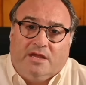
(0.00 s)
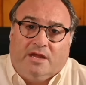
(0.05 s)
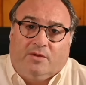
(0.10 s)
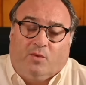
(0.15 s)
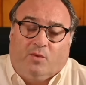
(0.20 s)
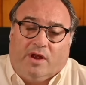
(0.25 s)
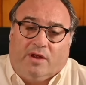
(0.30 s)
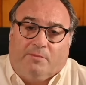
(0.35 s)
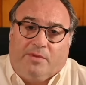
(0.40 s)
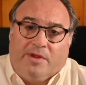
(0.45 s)

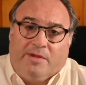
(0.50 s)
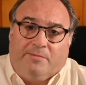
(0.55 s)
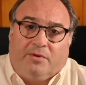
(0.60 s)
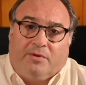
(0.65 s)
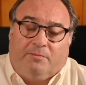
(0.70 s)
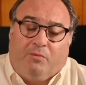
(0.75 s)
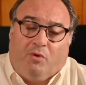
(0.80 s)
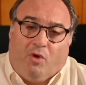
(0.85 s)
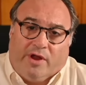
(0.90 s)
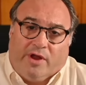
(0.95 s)
where
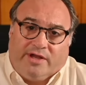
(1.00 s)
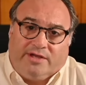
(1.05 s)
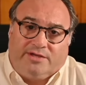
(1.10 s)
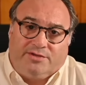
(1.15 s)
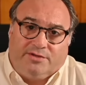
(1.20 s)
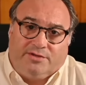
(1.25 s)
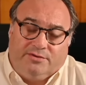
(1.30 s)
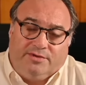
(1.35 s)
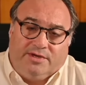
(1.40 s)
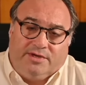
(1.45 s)
people point
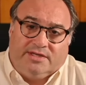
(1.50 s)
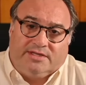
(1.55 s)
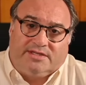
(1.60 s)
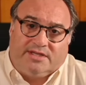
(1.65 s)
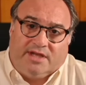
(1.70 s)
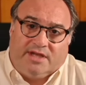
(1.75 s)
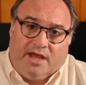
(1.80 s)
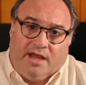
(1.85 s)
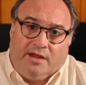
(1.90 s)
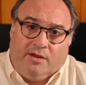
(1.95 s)
to and
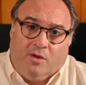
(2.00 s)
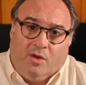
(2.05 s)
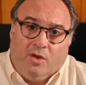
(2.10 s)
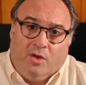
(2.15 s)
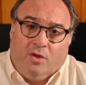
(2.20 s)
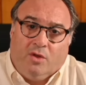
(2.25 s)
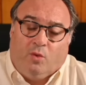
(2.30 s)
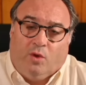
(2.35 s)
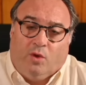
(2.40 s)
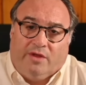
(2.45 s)
say,
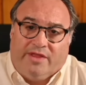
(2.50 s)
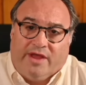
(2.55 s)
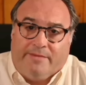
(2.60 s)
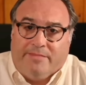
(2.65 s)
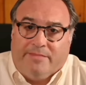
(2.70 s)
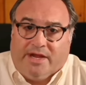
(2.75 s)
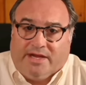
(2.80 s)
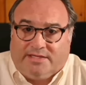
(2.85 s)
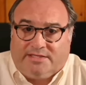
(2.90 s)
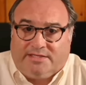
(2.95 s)
"Well, that
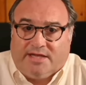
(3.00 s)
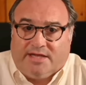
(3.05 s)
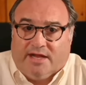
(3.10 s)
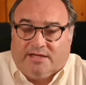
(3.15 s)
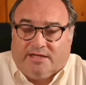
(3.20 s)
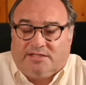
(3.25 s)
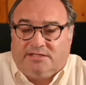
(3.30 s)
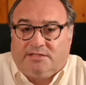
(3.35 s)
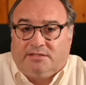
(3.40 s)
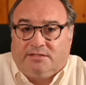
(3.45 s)
makes
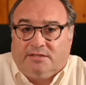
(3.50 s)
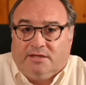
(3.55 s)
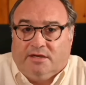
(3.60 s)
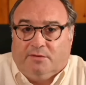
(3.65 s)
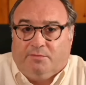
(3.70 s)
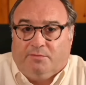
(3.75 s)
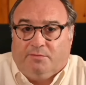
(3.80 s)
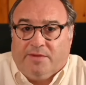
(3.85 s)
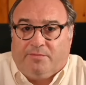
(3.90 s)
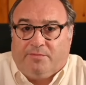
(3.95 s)
sense." You
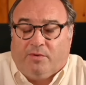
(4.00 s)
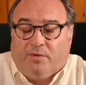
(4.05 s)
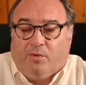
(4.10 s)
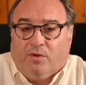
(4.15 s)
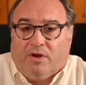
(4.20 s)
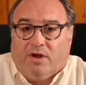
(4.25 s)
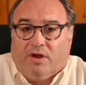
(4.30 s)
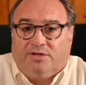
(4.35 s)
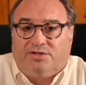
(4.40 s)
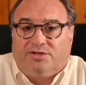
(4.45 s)
know, people
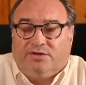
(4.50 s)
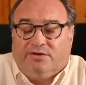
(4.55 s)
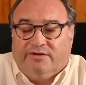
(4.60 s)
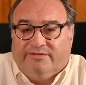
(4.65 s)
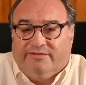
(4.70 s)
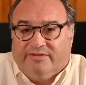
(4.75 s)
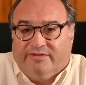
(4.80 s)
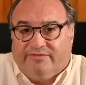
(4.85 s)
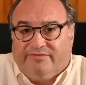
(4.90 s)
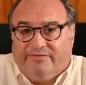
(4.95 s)
were
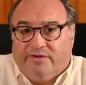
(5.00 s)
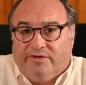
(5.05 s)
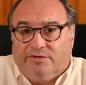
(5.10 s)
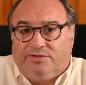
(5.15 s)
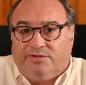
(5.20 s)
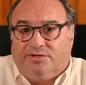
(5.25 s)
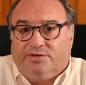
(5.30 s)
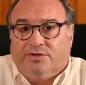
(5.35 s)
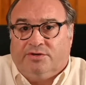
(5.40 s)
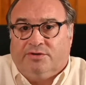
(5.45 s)
unsure of their
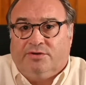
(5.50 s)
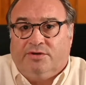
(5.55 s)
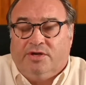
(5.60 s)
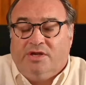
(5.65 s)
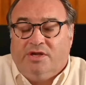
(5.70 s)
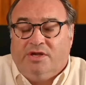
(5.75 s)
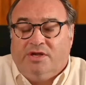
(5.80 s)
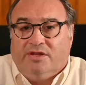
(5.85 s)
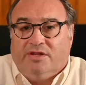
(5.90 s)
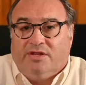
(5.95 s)
future.
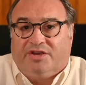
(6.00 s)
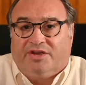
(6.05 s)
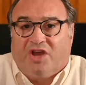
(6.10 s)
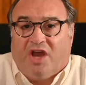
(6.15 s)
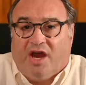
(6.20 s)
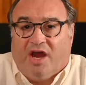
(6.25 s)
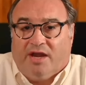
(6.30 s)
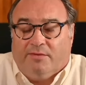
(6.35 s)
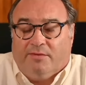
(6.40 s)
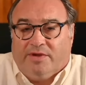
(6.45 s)
The
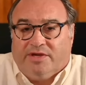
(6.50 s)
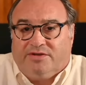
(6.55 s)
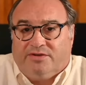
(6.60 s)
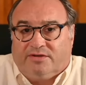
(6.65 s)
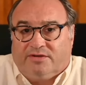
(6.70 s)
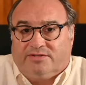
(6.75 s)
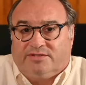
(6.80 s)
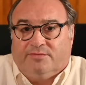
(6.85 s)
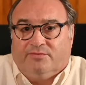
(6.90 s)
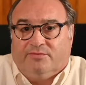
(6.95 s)
economy
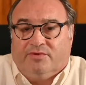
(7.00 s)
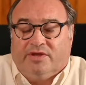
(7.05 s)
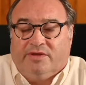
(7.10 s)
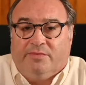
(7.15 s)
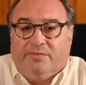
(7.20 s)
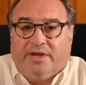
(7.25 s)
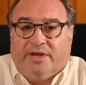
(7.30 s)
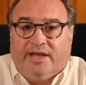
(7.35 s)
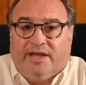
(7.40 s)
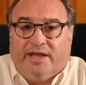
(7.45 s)
took some really
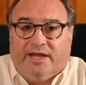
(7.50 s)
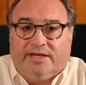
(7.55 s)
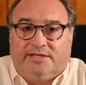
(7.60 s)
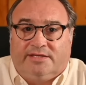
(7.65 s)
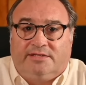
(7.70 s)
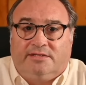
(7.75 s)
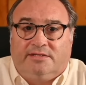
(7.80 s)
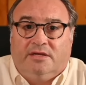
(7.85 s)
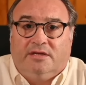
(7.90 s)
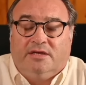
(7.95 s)
big
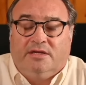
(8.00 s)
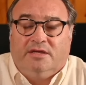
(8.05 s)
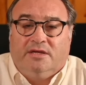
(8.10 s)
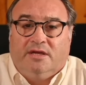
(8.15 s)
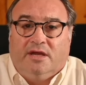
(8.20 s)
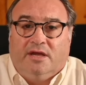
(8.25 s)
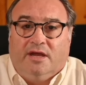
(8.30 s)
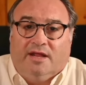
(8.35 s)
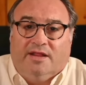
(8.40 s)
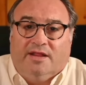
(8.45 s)
hits,
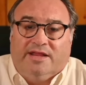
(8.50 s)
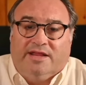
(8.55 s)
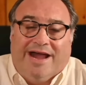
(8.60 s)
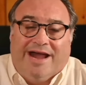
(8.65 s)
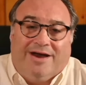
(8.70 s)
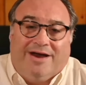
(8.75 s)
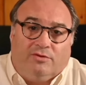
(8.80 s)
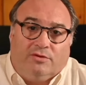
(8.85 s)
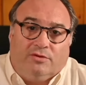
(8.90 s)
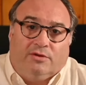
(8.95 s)
and the
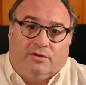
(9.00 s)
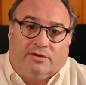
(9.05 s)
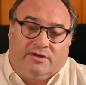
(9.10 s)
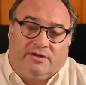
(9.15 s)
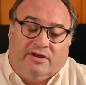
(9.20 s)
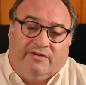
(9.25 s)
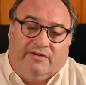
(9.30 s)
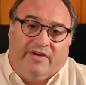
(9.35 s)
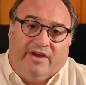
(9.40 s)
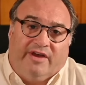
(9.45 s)
outlook
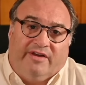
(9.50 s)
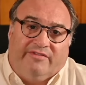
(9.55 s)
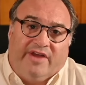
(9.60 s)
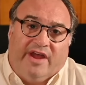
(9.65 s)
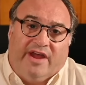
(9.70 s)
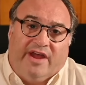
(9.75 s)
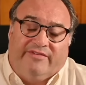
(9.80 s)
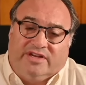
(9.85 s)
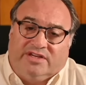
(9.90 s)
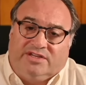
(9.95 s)
of of
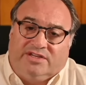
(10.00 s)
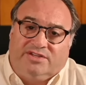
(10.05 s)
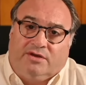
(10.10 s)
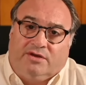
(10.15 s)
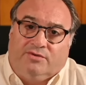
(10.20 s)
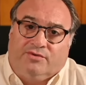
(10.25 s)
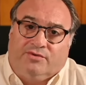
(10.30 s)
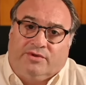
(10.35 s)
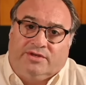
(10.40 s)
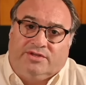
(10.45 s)
having
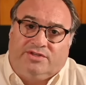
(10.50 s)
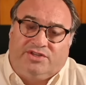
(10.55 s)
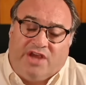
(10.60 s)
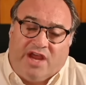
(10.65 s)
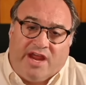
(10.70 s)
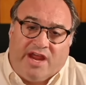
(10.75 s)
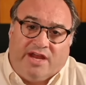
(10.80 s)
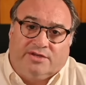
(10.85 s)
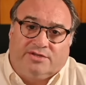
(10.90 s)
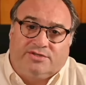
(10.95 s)
children
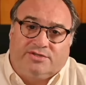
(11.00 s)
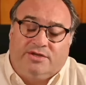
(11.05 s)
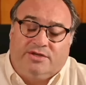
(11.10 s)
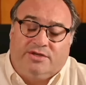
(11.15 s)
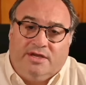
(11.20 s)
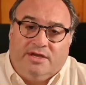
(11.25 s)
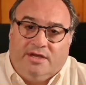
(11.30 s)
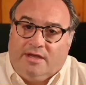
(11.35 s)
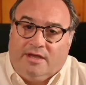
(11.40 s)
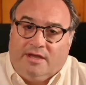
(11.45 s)
changed.
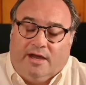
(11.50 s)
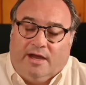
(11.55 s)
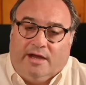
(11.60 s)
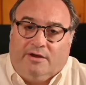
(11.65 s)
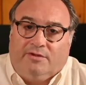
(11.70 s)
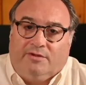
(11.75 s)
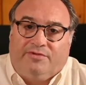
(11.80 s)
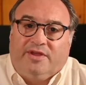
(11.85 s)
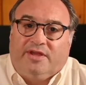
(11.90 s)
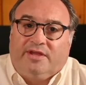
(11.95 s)
I
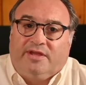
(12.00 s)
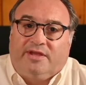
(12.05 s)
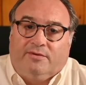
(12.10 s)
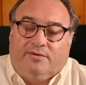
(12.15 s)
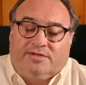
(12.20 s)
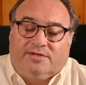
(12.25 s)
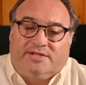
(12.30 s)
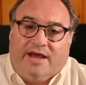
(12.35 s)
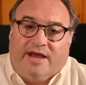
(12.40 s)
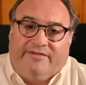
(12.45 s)
don't think it
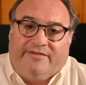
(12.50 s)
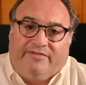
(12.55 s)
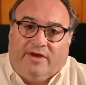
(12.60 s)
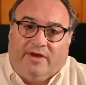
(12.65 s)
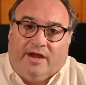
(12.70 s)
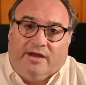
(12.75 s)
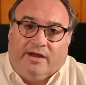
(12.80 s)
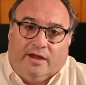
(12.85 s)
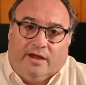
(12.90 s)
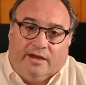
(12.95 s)
was that
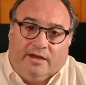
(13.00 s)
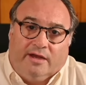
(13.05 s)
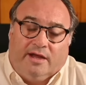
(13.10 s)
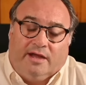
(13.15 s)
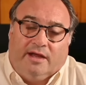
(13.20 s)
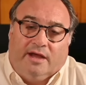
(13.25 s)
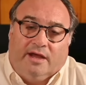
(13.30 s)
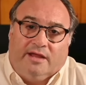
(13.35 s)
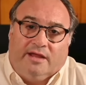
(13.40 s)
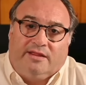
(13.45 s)
finite.
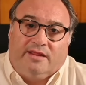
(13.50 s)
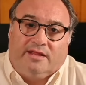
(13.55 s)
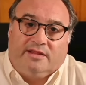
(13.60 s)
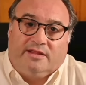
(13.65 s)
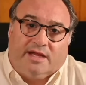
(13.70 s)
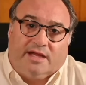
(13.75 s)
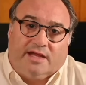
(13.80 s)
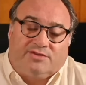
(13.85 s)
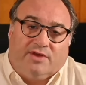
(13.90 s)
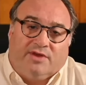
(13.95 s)
I, I think
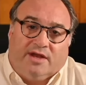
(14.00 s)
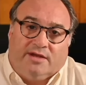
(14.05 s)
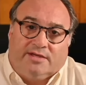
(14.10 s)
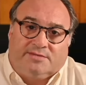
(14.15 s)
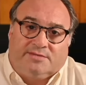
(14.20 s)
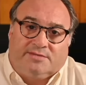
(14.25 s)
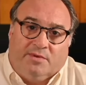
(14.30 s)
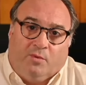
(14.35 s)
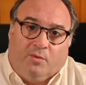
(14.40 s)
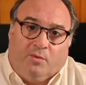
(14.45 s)
that trend
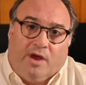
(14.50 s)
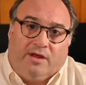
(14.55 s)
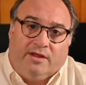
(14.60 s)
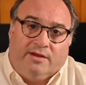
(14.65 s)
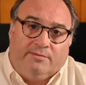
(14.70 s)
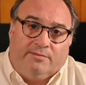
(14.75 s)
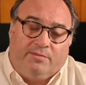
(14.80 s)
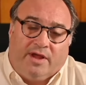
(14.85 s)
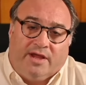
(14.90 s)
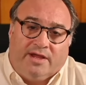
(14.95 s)
has been well
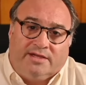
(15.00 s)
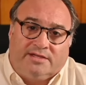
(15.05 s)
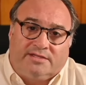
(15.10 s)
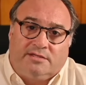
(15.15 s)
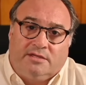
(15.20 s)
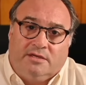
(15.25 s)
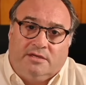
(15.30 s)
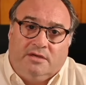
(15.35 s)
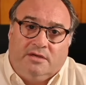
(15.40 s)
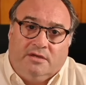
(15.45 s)
in
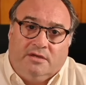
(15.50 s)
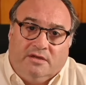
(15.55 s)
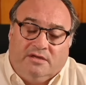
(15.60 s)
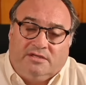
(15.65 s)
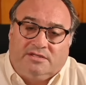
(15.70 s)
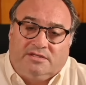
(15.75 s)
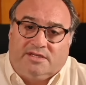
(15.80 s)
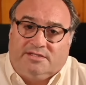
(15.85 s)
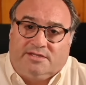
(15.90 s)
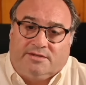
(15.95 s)
place
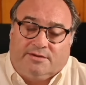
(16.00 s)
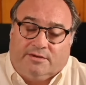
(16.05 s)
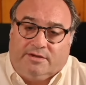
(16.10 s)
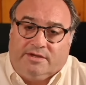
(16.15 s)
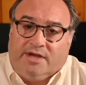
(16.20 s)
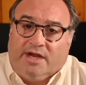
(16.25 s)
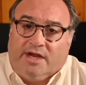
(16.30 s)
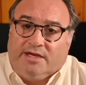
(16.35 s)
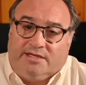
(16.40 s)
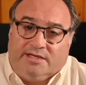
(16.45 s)
since the
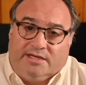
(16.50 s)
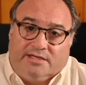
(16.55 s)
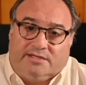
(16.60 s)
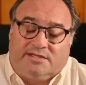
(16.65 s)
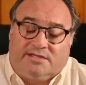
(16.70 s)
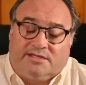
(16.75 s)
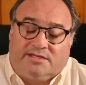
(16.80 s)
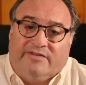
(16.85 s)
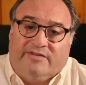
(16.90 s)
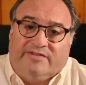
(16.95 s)
early
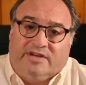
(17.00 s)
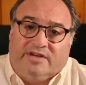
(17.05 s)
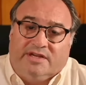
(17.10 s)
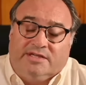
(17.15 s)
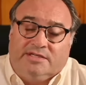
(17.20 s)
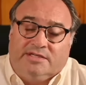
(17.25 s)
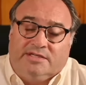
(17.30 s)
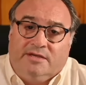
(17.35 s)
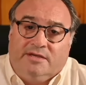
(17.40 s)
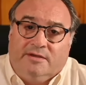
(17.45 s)

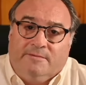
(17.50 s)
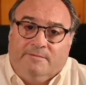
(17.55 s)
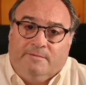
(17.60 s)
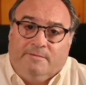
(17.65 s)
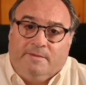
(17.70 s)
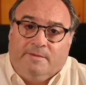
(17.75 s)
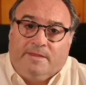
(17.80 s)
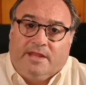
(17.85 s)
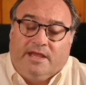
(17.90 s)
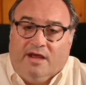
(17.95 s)
1970s,
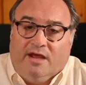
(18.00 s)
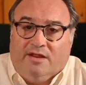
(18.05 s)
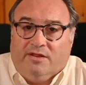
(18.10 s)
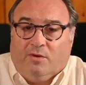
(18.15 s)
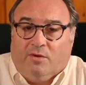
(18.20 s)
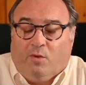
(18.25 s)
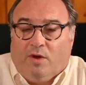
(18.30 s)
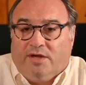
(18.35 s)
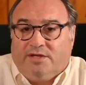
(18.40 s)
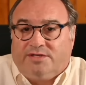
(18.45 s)
and
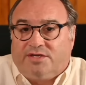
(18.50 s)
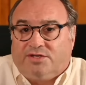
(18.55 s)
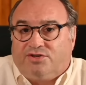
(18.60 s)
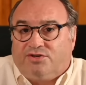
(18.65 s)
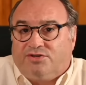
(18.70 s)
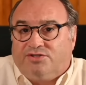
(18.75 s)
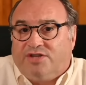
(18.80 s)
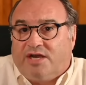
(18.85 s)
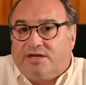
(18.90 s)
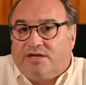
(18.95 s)
there was a
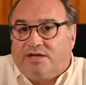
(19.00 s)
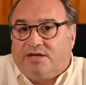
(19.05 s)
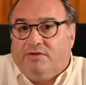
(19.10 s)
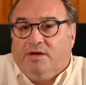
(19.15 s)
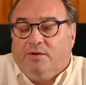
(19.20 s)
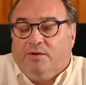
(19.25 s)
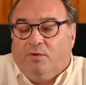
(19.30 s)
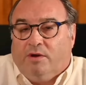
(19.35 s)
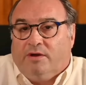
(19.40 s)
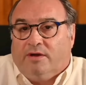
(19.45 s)

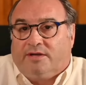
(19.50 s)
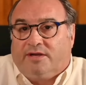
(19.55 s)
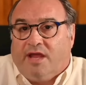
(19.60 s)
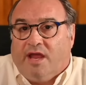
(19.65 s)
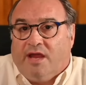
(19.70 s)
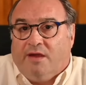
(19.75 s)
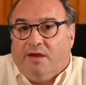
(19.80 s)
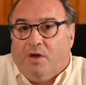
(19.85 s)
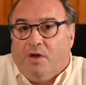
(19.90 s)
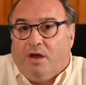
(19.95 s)
trajectory where it
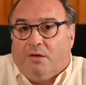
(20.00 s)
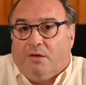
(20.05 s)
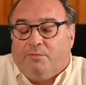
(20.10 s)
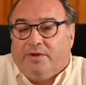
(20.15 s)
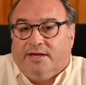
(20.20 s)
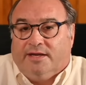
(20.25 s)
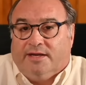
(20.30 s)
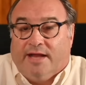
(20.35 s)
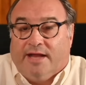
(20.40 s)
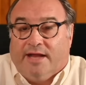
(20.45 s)
came up,
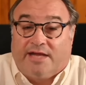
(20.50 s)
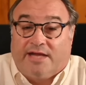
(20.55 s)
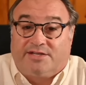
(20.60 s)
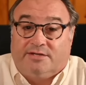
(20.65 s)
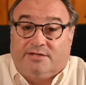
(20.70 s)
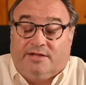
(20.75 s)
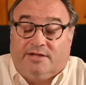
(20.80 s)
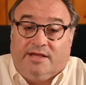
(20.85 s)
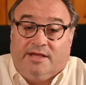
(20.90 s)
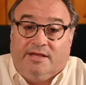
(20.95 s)
and
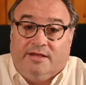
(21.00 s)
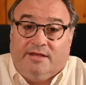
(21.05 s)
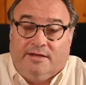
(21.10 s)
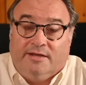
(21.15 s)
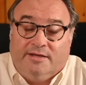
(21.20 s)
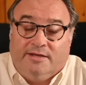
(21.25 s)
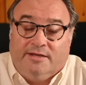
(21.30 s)
actually